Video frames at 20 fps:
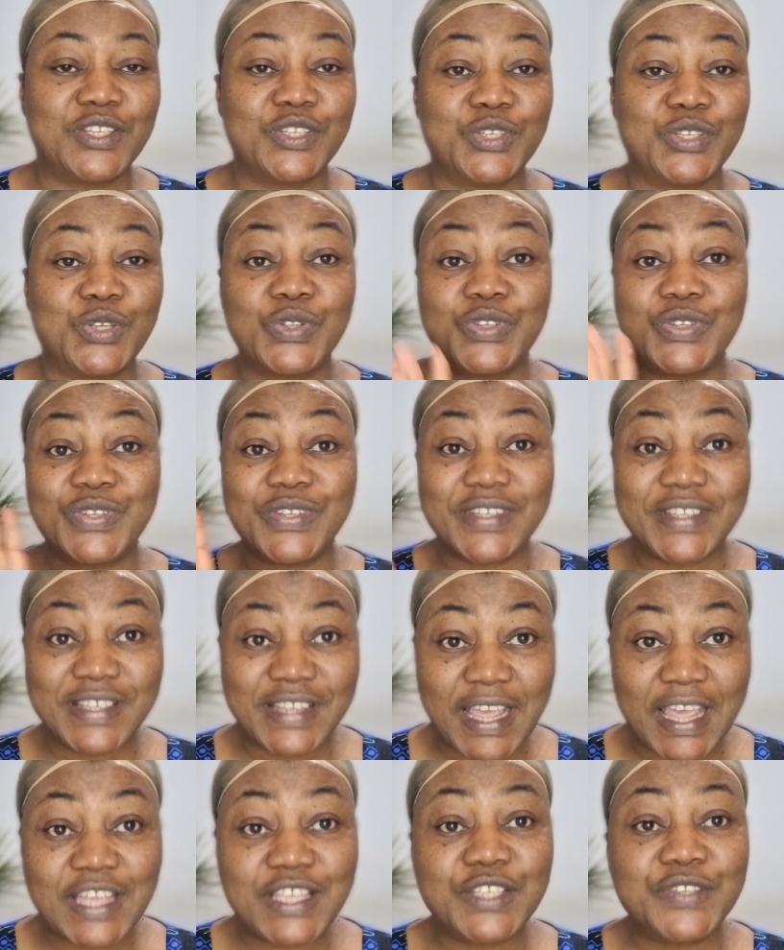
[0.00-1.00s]
So
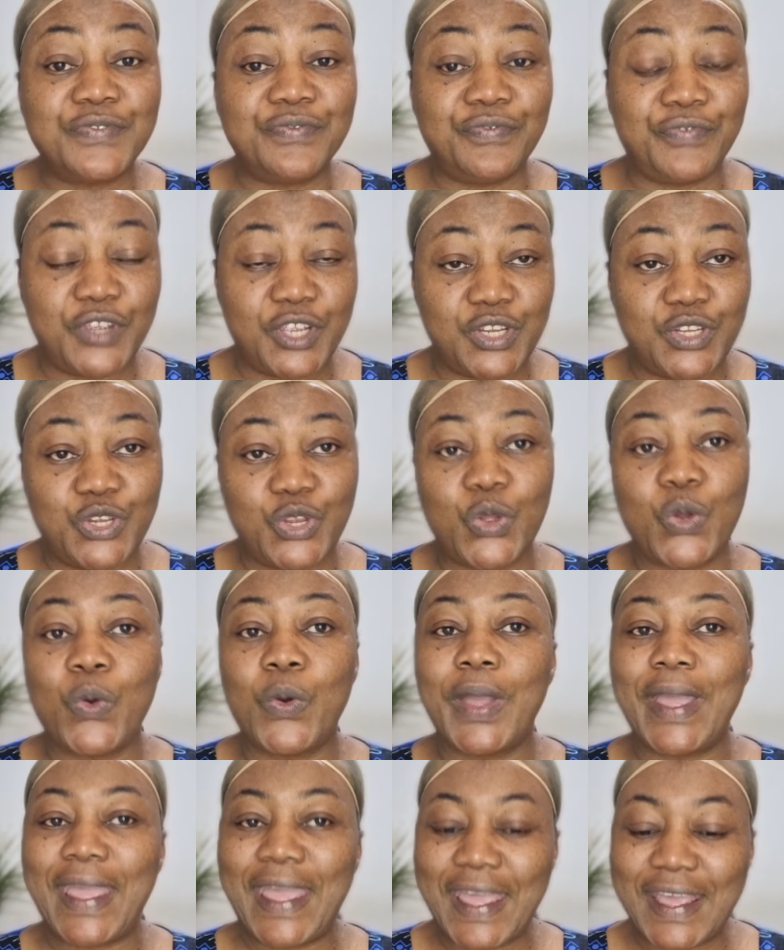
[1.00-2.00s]
today's video